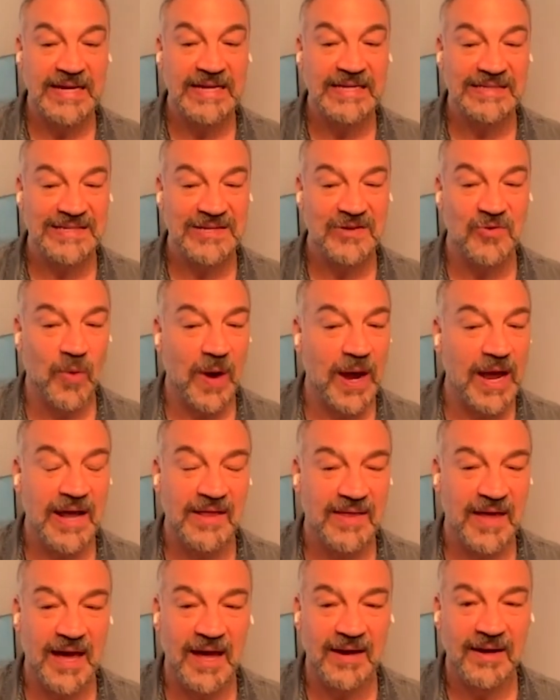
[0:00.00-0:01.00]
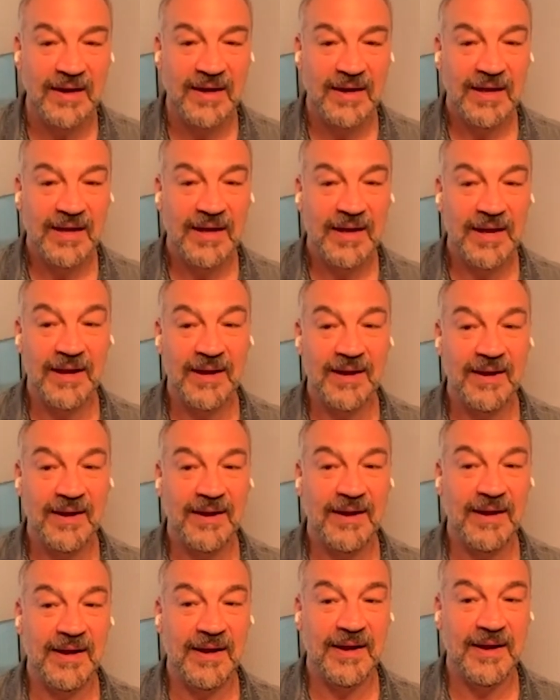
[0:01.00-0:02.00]
easy way that
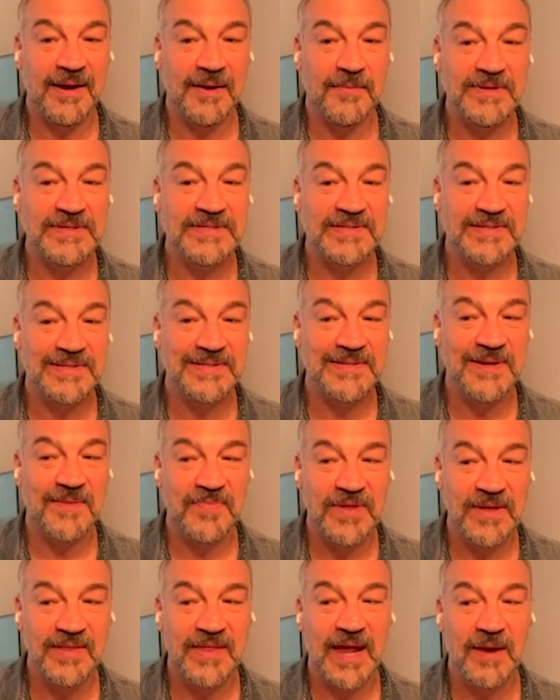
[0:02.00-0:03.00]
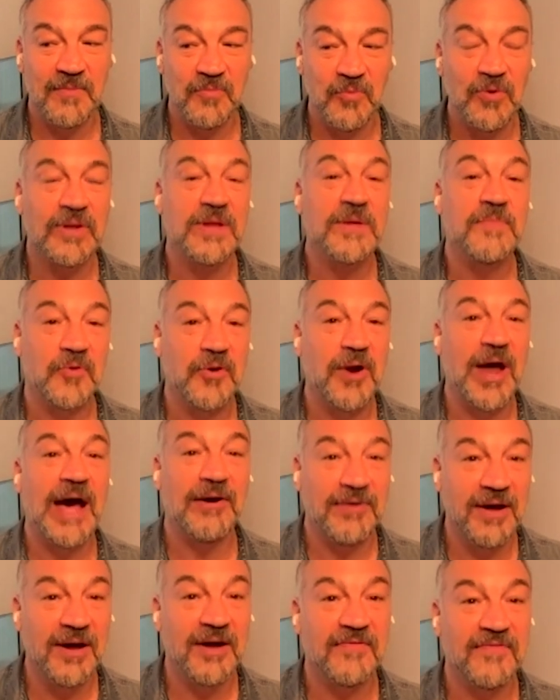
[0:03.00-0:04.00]
it was something that I'm really
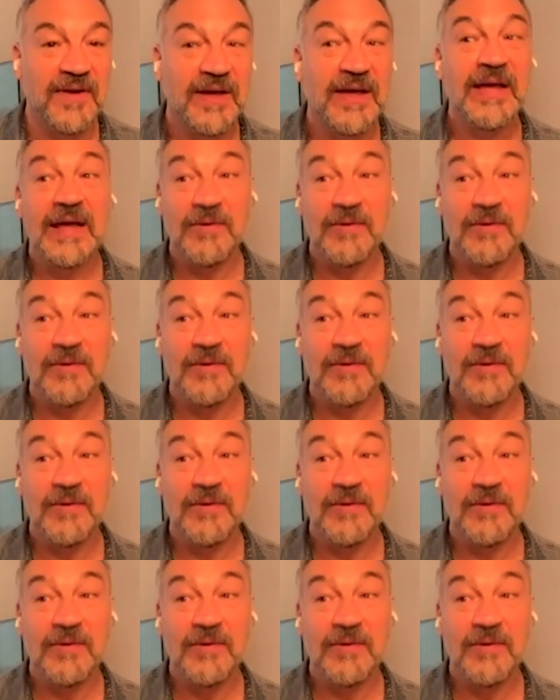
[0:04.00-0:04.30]
proud of,